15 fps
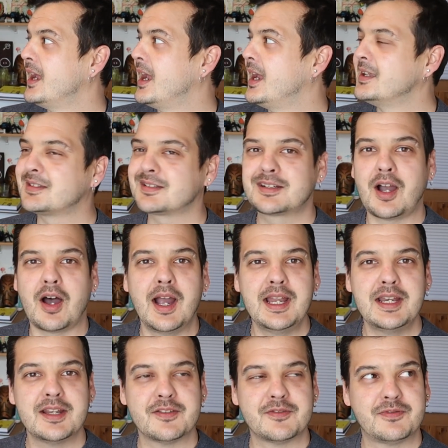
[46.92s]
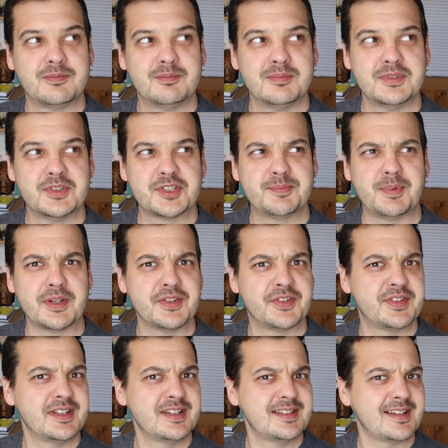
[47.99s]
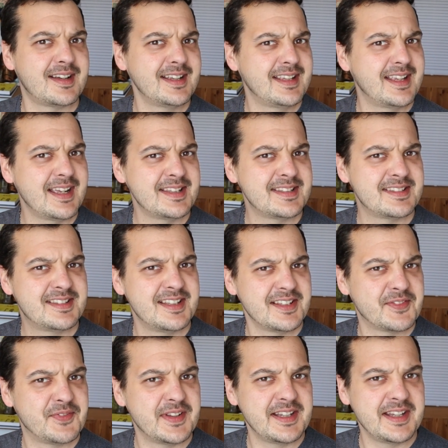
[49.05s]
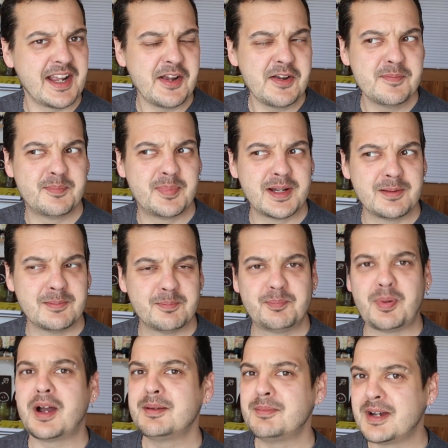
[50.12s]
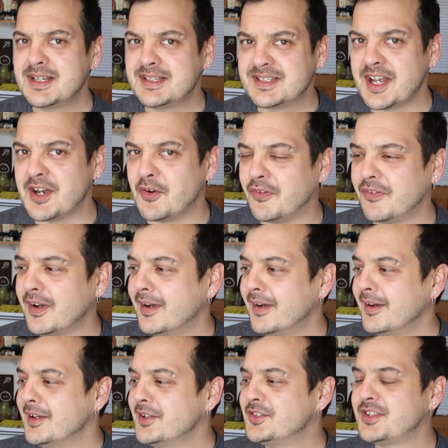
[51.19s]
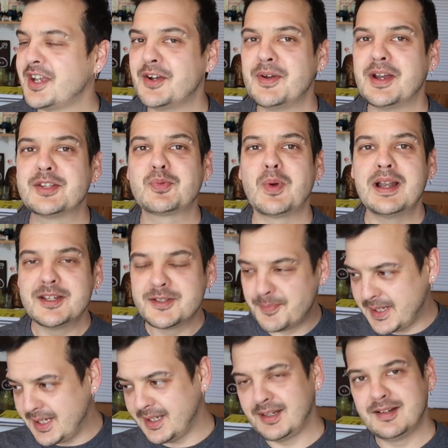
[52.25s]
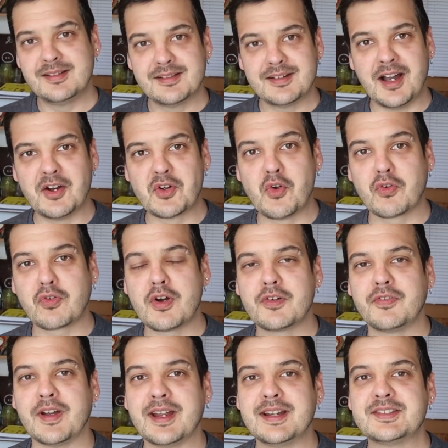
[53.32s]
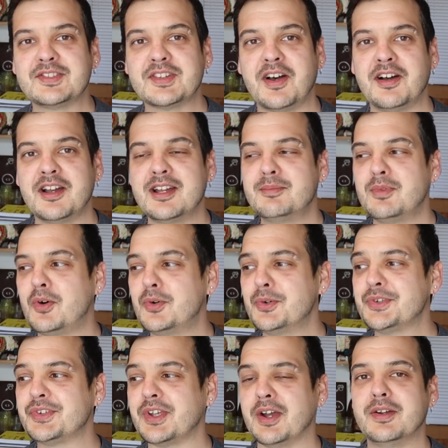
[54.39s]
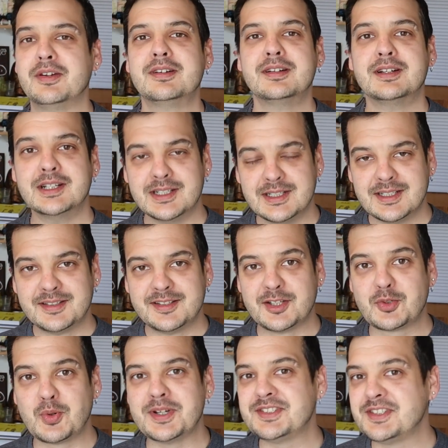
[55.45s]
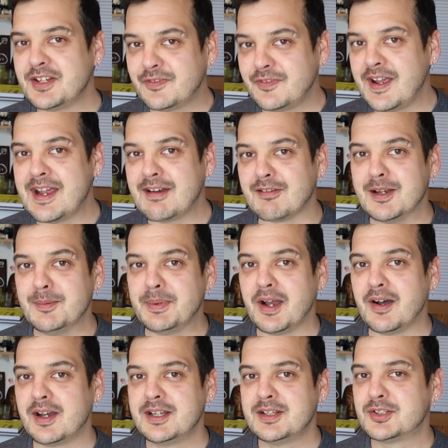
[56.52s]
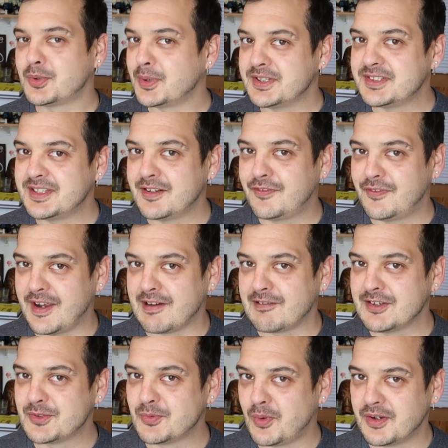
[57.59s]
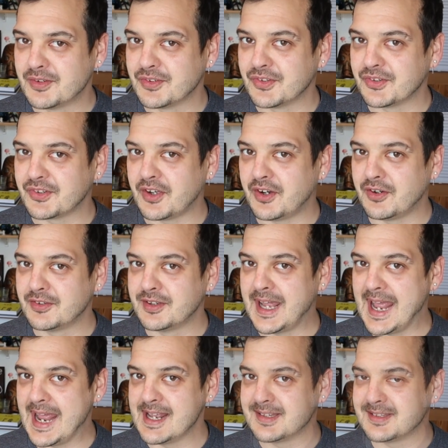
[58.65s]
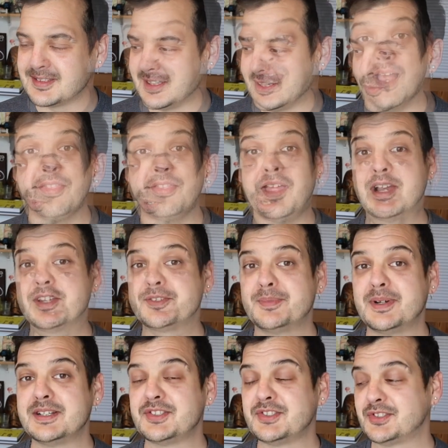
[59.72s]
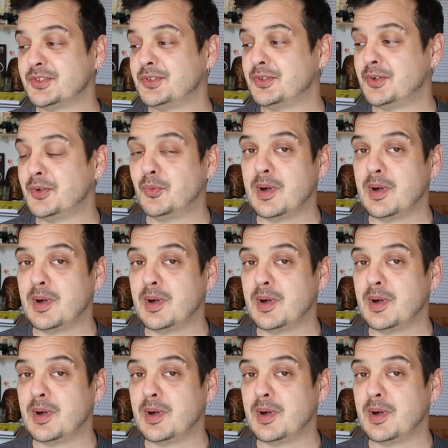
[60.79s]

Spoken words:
it's kind of sponsored, I guess, this video, but by myself. So as well as being Uncle Frogface, I am also the Twisted Fairy behind Twisted Fairy's Wands on Etsy. That's my store